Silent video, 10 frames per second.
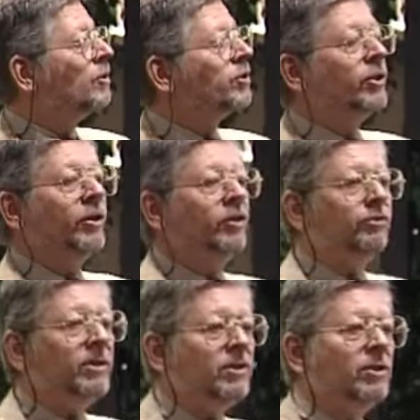The
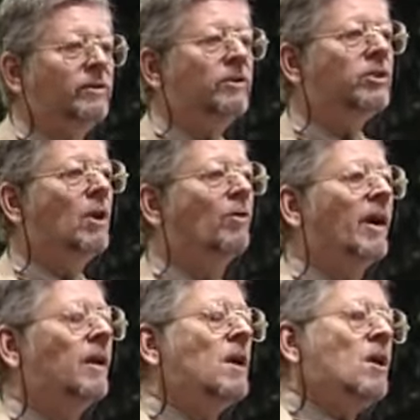circuitry's tuned so
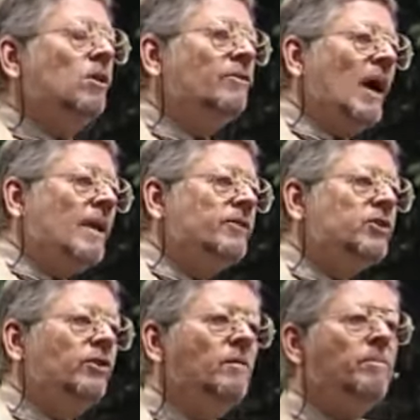that you've got to have a
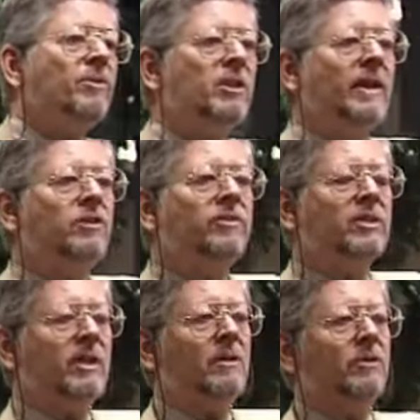certain percentage of
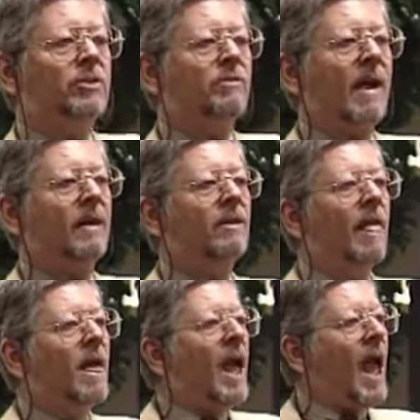signal strength
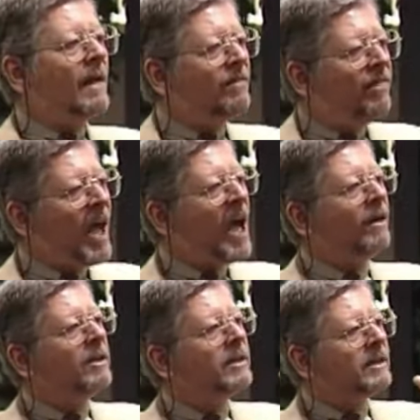and
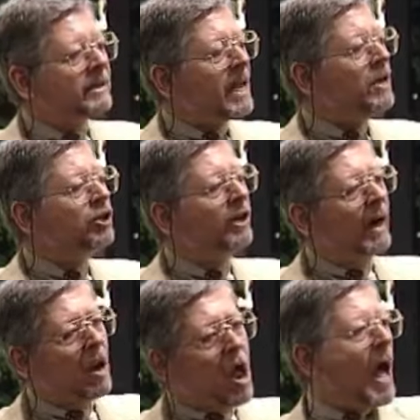that station
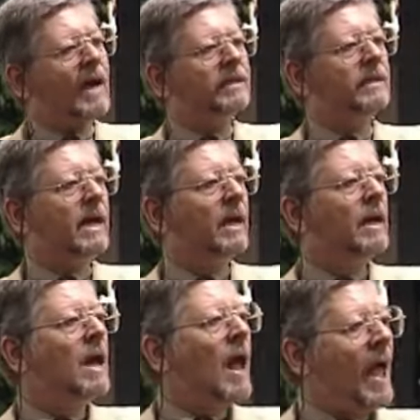locks
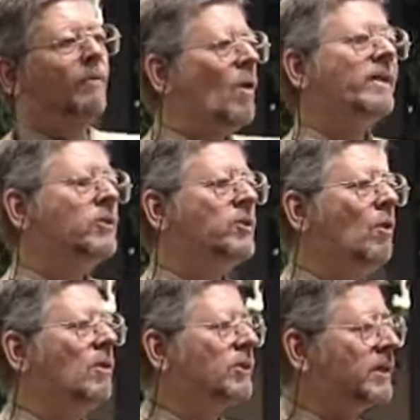in and runs the
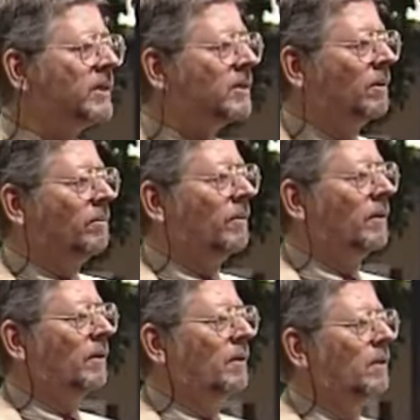whole system.
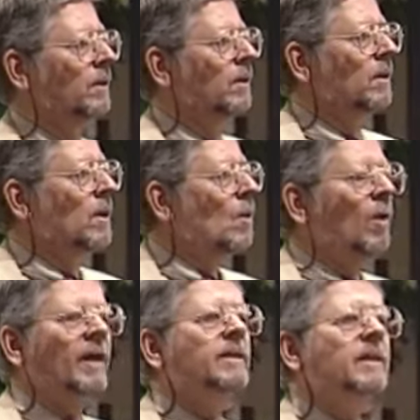
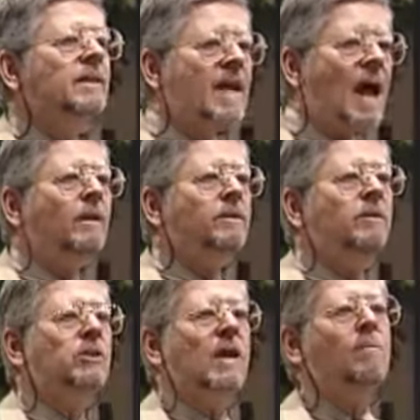Well, in exactly
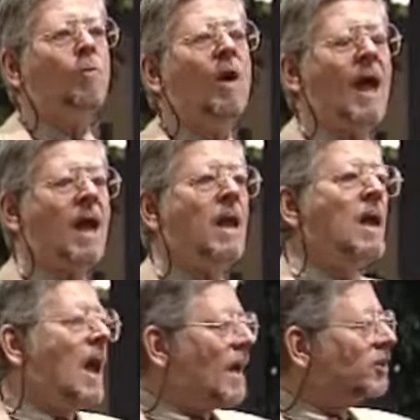the same way
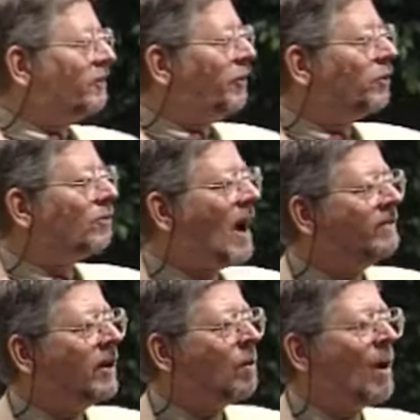as if you're
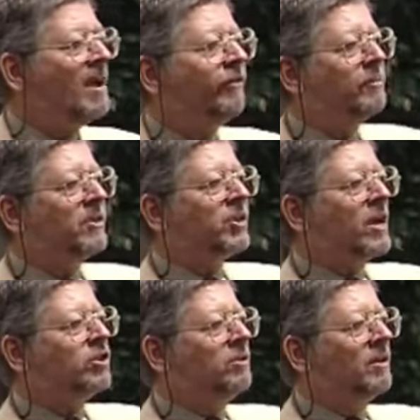driving away from the
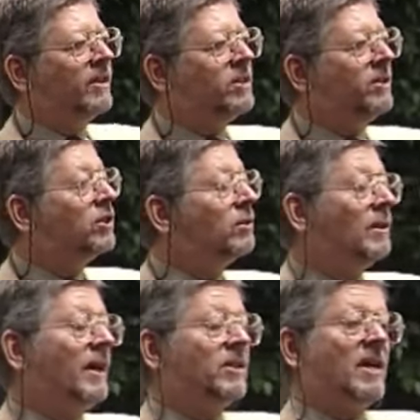station you're listening to,
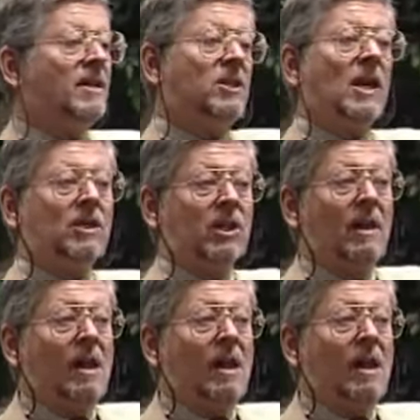and let's say it takes